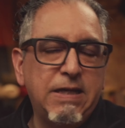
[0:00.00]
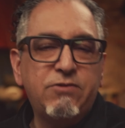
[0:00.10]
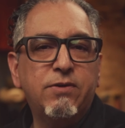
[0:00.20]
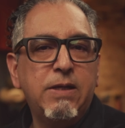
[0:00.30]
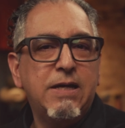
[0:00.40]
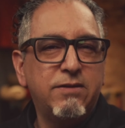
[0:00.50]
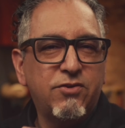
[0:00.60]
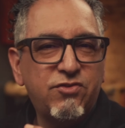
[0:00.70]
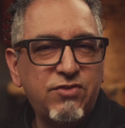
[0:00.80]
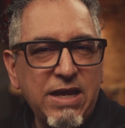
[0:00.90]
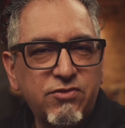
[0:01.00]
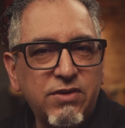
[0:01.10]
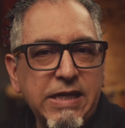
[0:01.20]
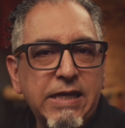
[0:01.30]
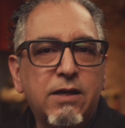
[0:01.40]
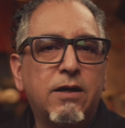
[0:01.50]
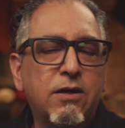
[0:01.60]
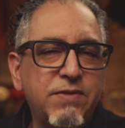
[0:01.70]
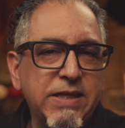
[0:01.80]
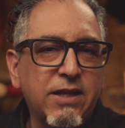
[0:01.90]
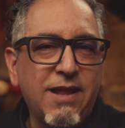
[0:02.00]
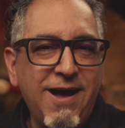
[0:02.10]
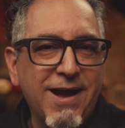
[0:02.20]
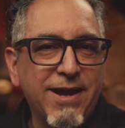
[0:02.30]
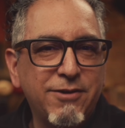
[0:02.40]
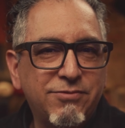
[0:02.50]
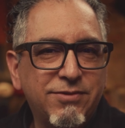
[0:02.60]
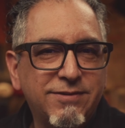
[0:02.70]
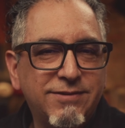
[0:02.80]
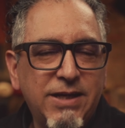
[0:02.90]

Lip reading: It's a necessity of the alive.